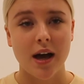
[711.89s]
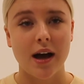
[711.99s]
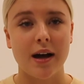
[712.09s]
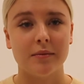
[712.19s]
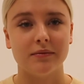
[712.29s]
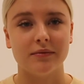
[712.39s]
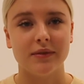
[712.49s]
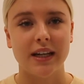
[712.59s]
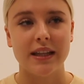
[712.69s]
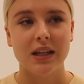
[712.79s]

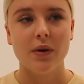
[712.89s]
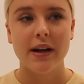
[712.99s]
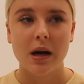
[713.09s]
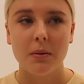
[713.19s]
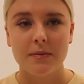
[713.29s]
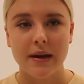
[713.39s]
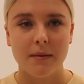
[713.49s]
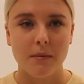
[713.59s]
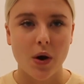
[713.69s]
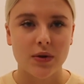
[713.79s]
I think what helped me the
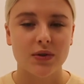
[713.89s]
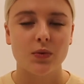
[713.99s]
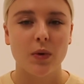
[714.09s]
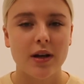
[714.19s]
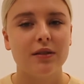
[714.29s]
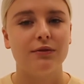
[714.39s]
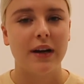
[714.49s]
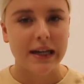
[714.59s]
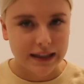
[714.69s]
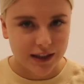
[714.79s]
most was
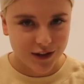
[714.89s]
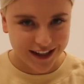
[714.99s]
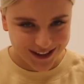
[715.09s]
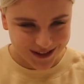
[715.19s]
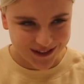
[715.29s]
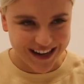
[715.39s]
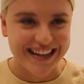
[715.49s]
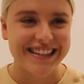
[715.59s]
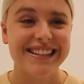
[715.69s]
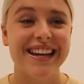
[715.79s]
reading the critical
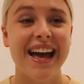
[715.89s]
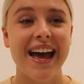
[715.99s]
reading